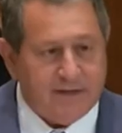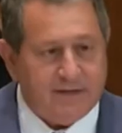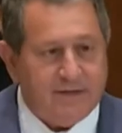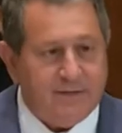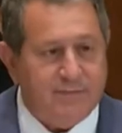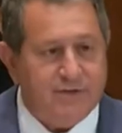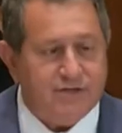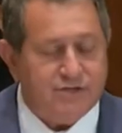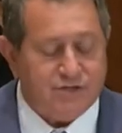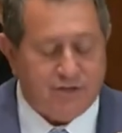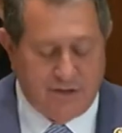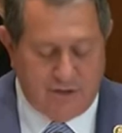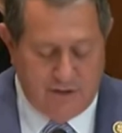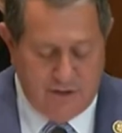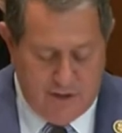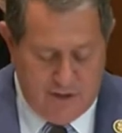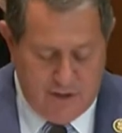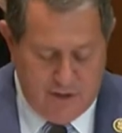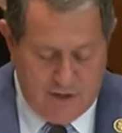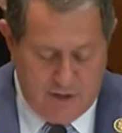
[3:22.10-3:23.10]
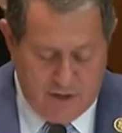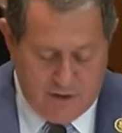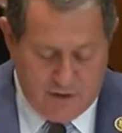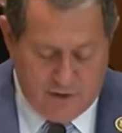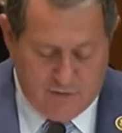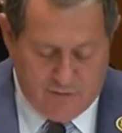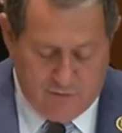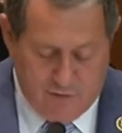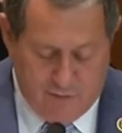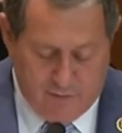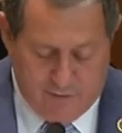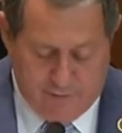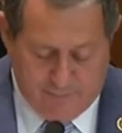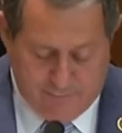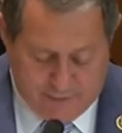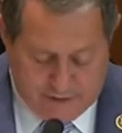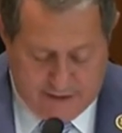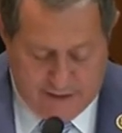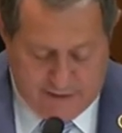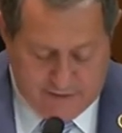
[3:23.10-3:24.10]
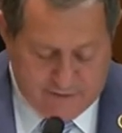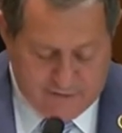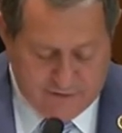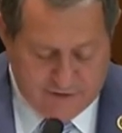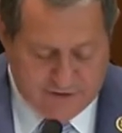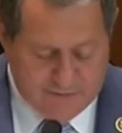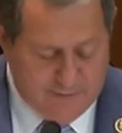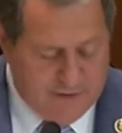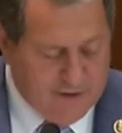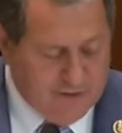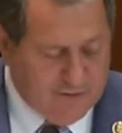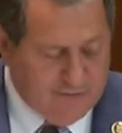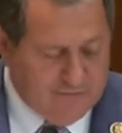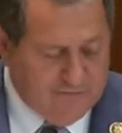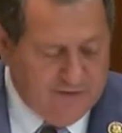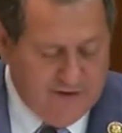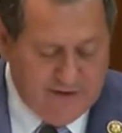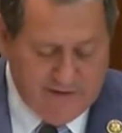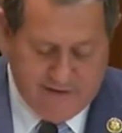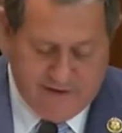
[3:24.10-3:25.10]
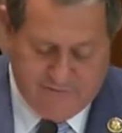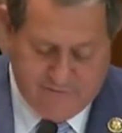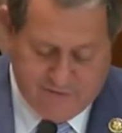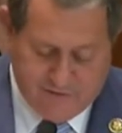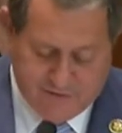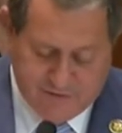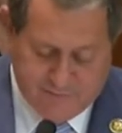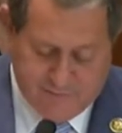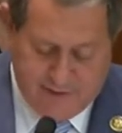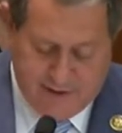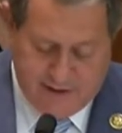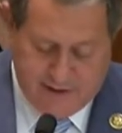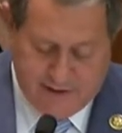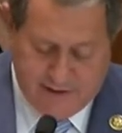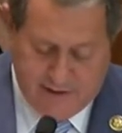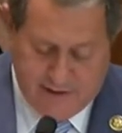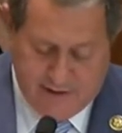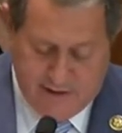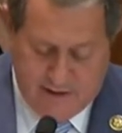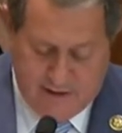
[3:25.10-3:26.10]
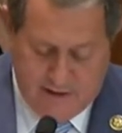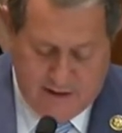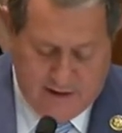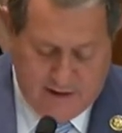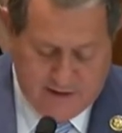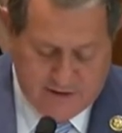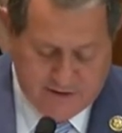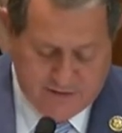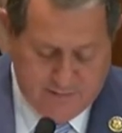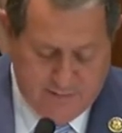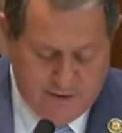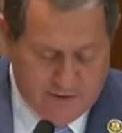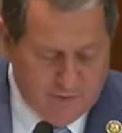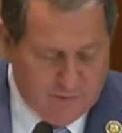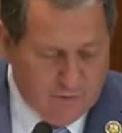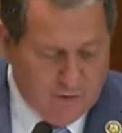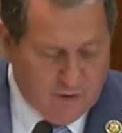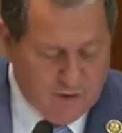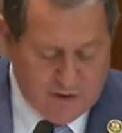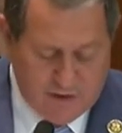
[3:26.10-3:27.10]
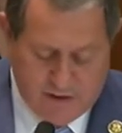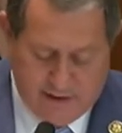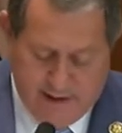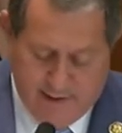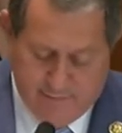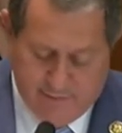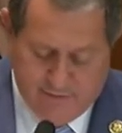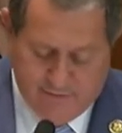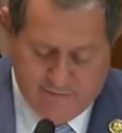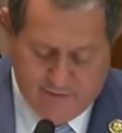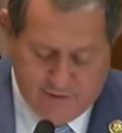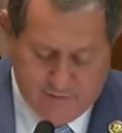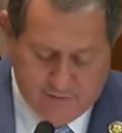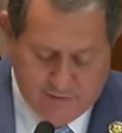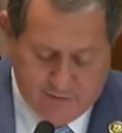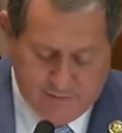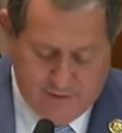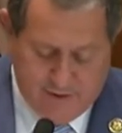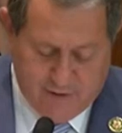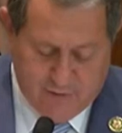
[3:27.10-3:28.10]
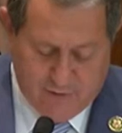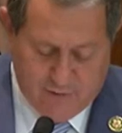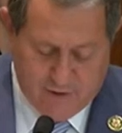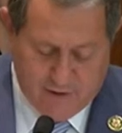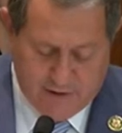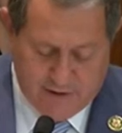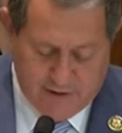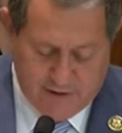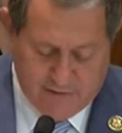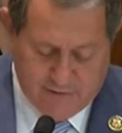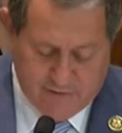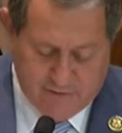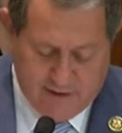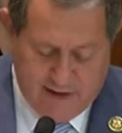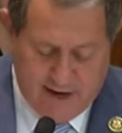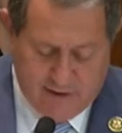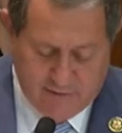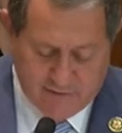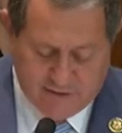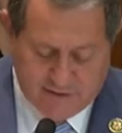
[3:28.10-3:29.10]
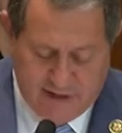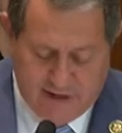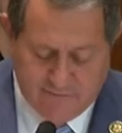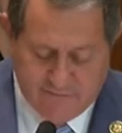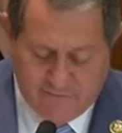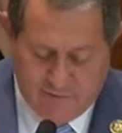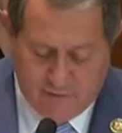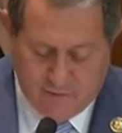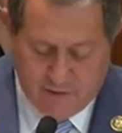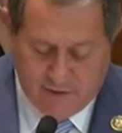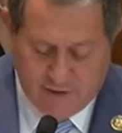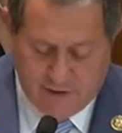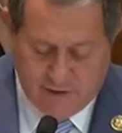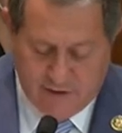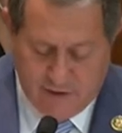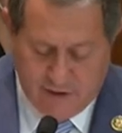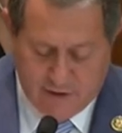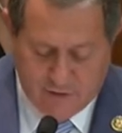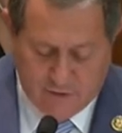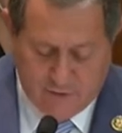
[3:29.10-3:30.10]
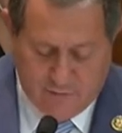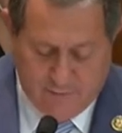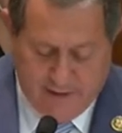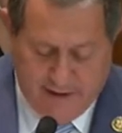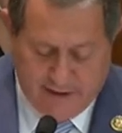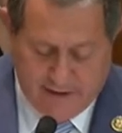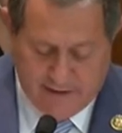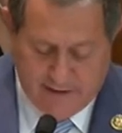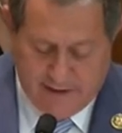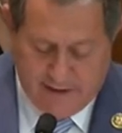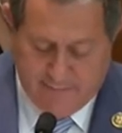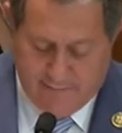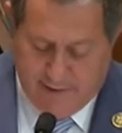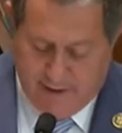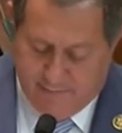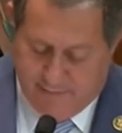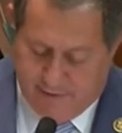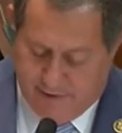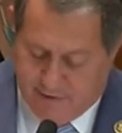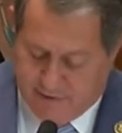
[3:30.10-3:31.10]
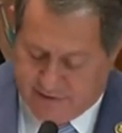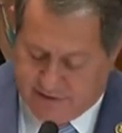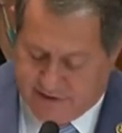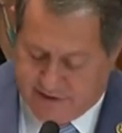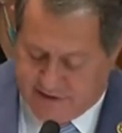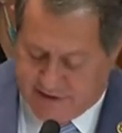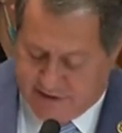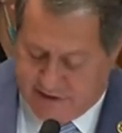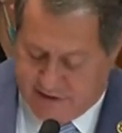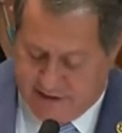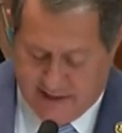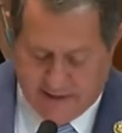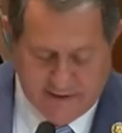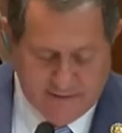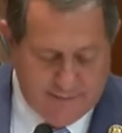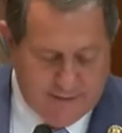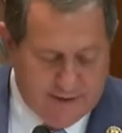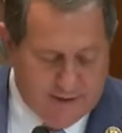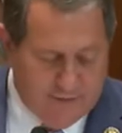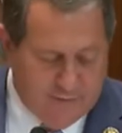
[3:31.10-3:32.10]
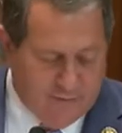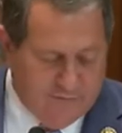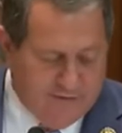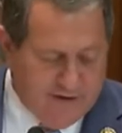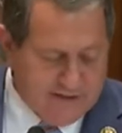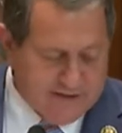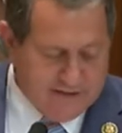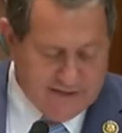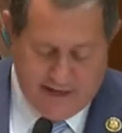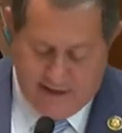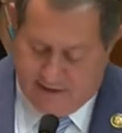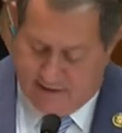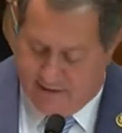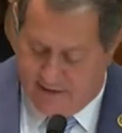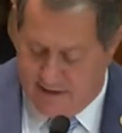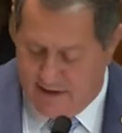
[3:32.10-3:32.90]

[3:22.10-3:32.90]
commission growing bleaker, despite good faith efforts by the Speaker to work collaboratively with the Minority Leader, the House then voted to impanel a bipartisan select committee to investigate